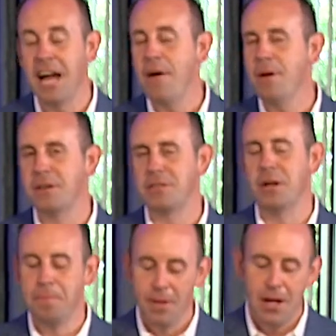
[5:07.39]
Now, I'll be honest
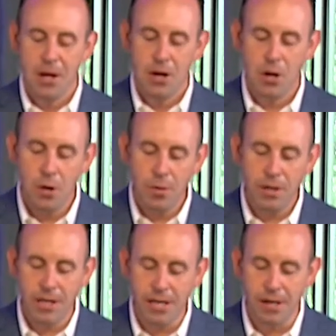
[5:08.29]
with you, who
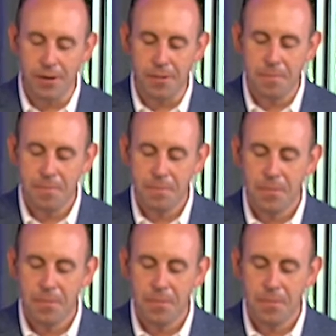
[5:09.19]
in here